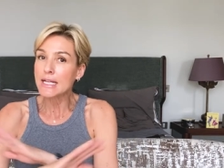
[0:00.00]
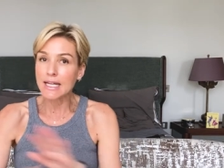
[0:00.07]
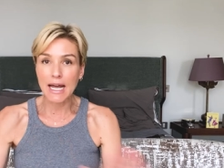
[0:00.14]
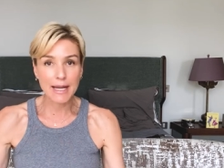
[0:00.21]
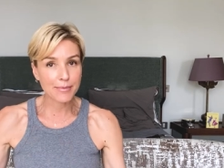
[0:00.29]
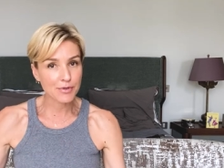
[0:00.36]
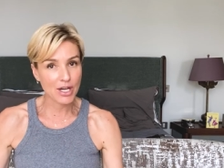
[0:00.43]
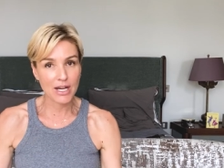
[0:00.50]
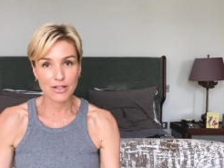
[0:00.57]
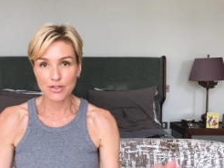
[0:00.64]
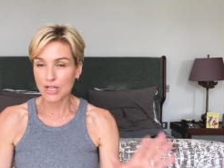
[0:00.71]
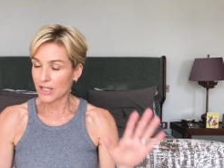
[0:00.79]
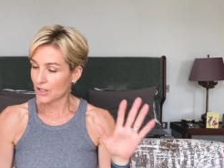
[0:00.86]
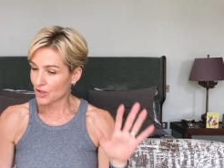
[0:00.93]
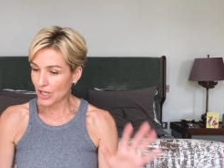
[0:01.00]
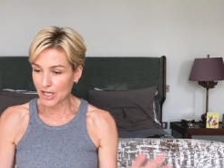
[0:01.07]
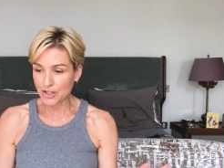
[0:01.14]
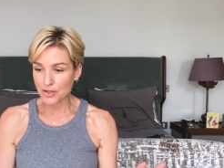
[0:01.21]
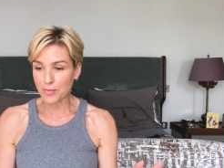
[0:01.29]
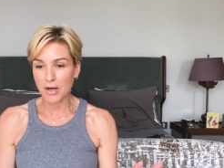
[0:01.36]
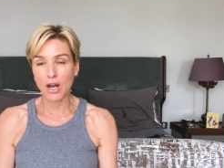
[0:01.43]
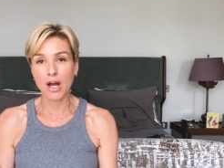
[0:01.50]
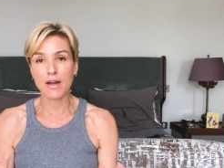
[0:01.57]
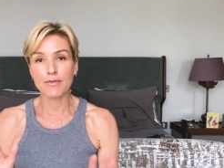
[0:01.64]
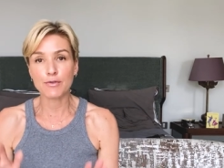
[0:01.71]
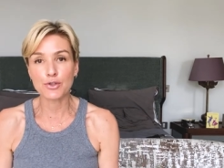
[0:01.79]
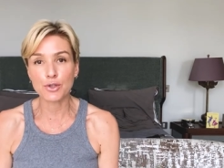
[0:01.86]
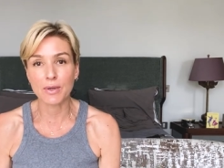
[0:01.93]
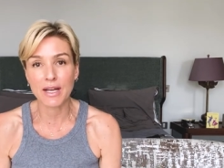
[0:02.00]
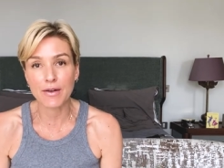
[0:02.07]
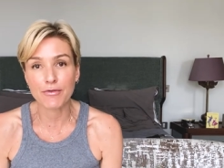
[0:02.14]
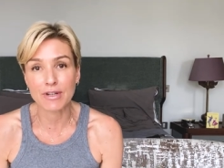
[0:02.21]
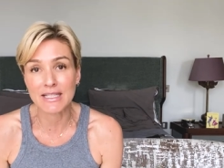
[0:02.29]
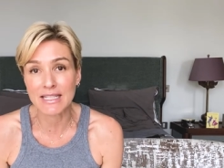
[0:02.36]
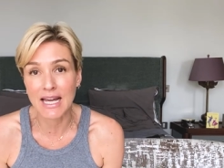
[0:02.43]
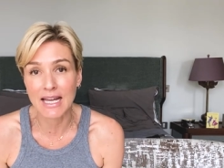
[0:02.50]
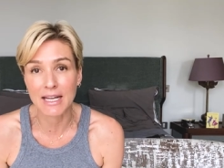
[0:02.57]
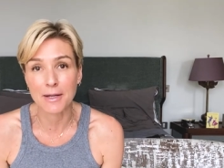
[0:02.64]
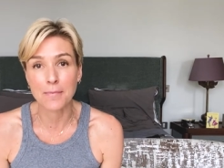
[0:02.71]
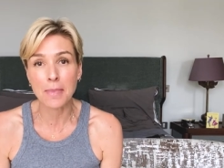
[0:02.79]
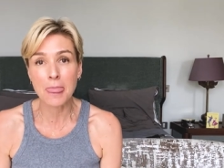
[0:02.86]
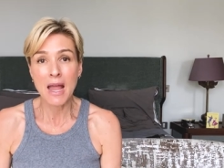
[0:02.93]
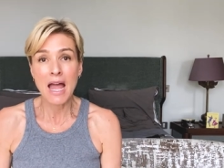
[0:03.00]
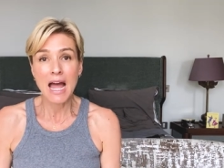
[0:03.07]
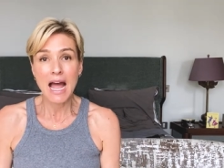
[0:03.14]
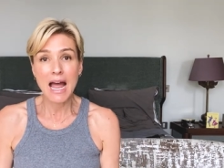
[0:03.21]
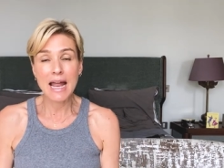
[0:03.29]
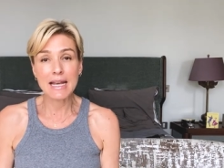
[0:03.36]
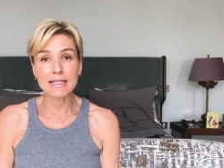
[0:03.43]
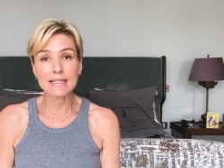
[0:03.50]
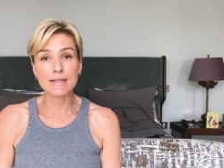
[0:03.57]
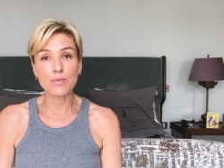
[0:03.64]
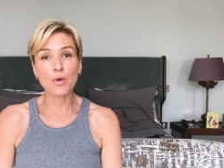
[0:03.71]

Game changer, changed my life, do it every day. And